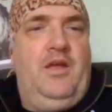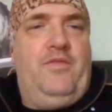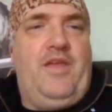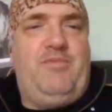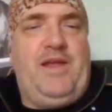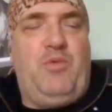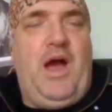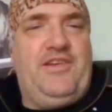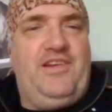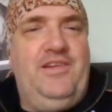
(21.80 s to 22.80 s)
They've played
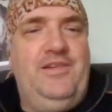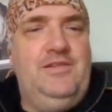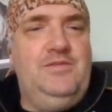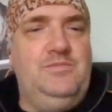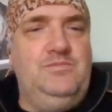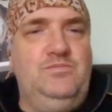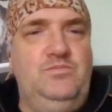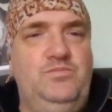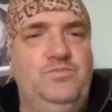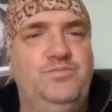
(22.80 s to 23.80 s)
wider.
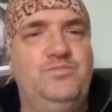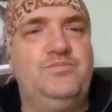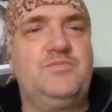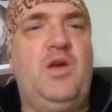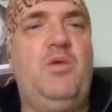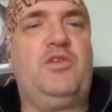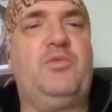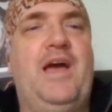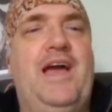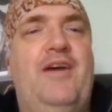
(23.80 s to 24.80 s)
What
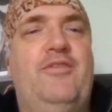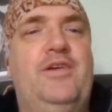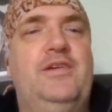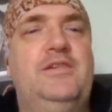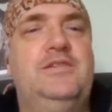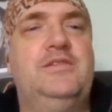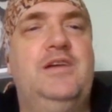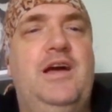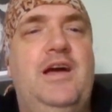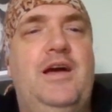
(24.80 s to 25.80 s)
do I have?
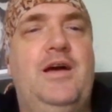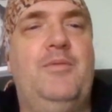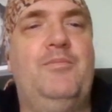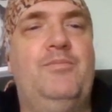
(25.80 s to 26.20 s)
I